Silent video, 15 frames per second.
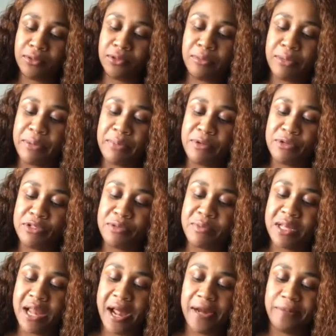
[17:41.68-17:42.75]
Some people used to
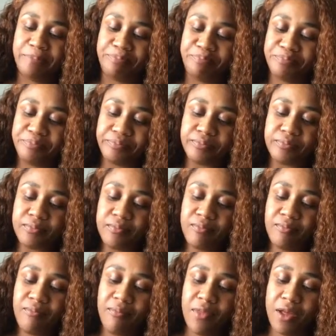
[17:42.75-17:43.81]
be like,
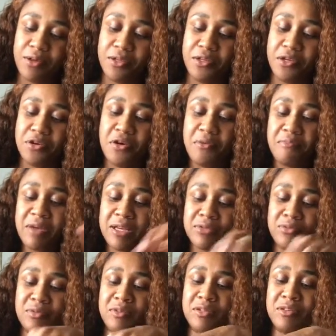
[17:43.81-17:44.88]
you don't
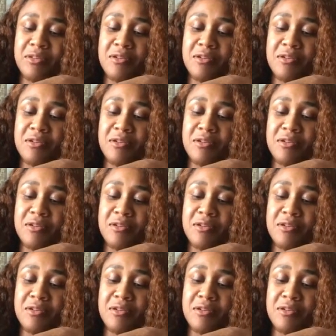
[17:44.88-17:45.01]
mess with